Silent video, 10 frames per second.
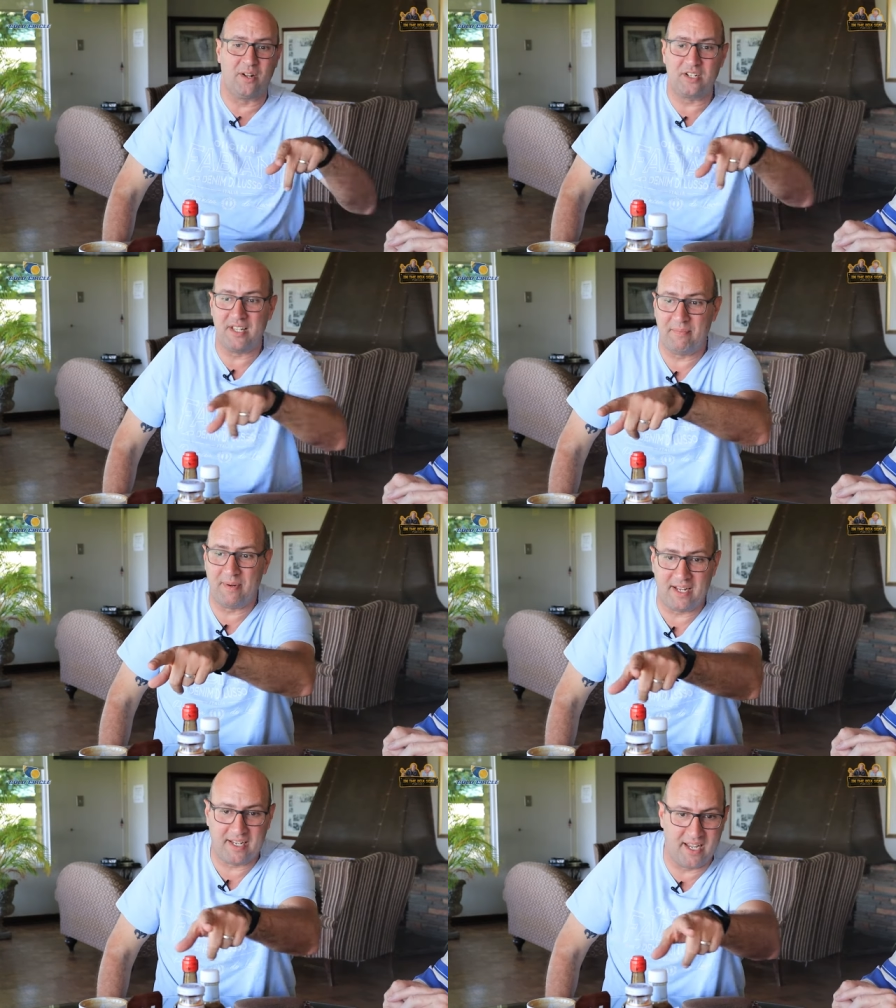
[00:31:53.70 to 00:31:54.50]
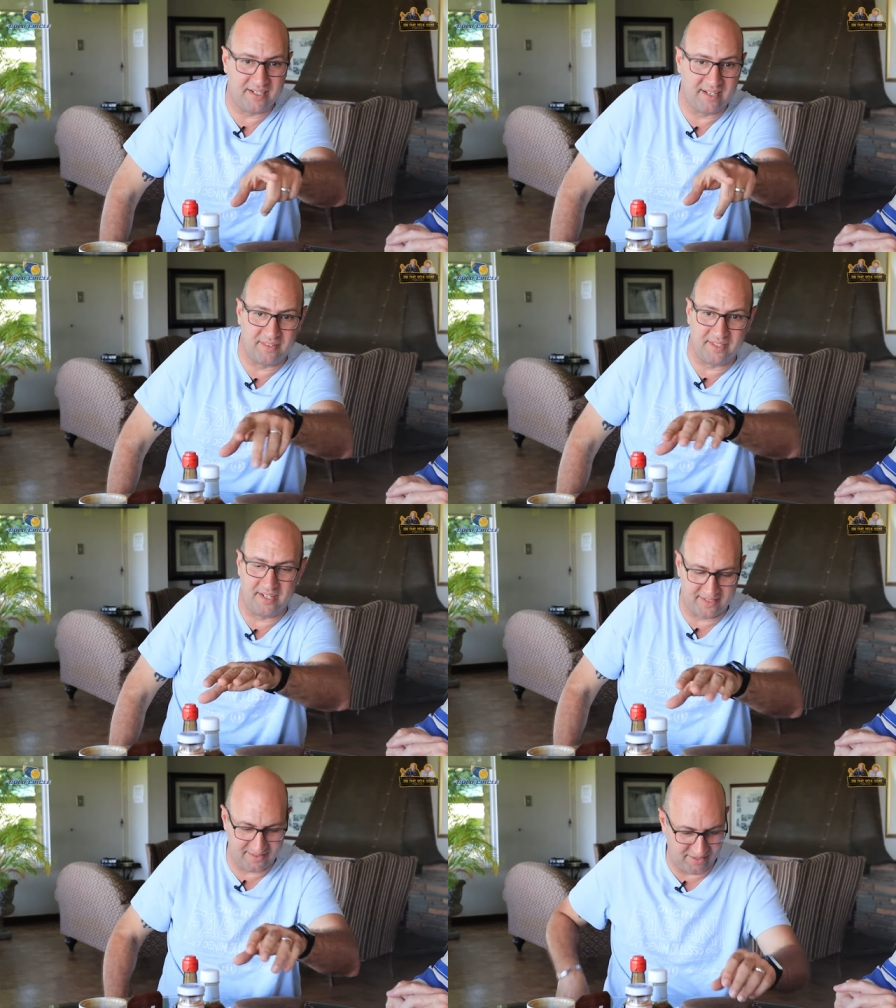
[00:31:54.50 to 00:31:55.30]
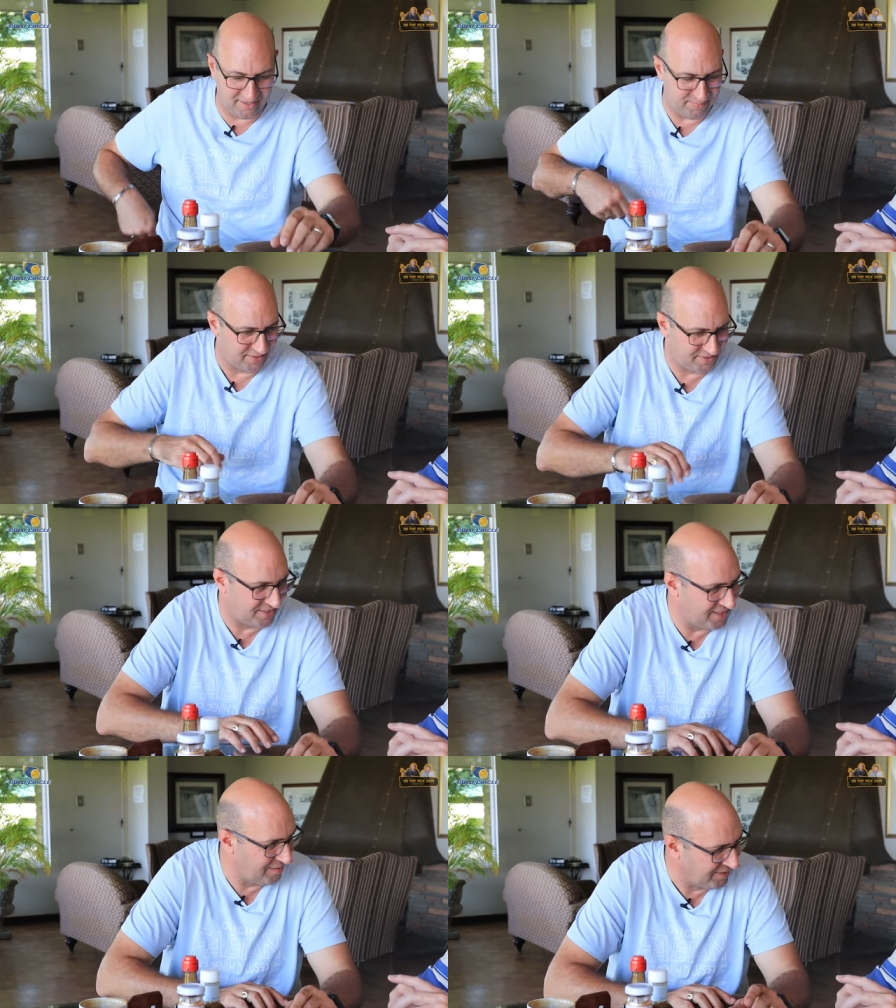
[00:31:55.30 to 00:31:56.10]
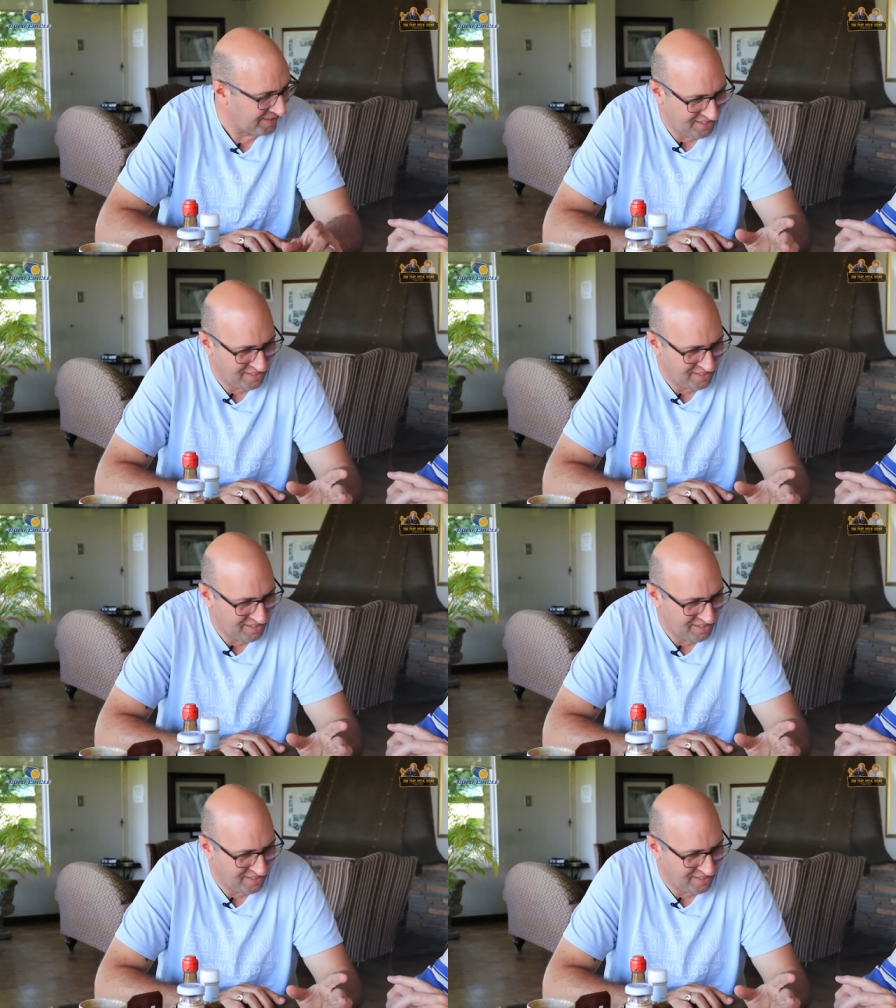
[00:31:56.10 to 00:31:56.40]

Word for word: Watch that black cat over there, it doesn't go past the table.